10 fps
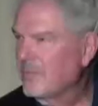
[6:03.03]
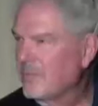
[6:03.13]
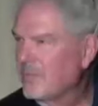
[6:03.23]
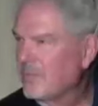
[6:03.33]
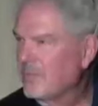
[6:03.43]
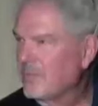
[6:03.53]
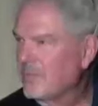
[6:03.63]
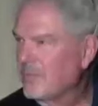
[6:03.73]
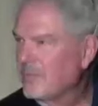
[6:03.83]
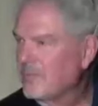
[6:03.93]

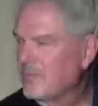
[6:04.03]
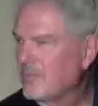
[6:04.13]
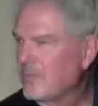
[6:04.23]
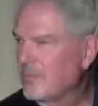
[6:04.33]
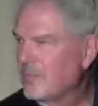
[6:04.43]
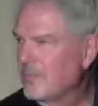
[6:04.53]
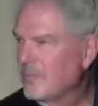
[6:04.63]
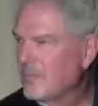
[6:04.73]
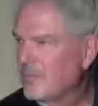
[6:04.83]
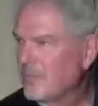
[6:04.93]

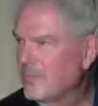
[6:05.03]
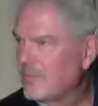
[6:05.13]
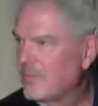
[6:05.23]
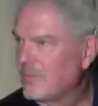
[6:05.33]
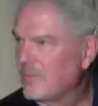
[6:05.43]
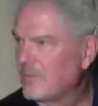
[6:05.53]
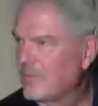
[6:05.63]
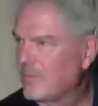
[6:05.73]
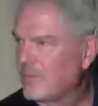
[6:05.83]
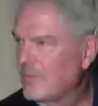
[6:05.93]

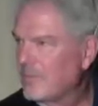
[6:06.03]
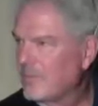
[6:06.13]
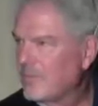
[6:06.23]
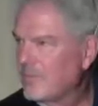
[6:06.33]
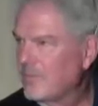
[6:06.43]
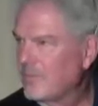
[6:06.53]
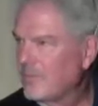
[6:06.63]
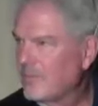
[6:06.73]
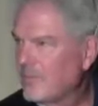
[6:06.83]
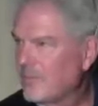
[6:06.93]

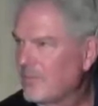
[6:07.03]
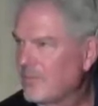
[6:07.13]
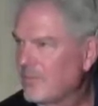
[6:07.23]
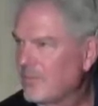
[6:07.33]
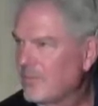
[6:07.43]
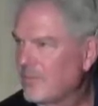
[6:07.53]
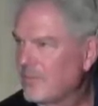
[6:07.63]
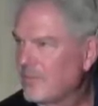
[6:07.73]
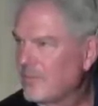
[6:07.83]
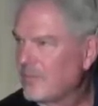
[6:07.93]

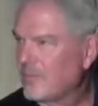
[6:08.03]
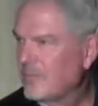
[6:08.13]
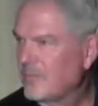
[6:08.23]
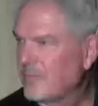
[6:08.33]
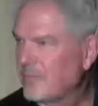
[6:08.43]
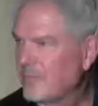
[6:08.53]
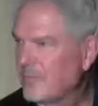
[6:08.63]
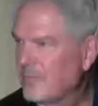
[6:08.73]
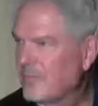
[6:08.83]
[no speech]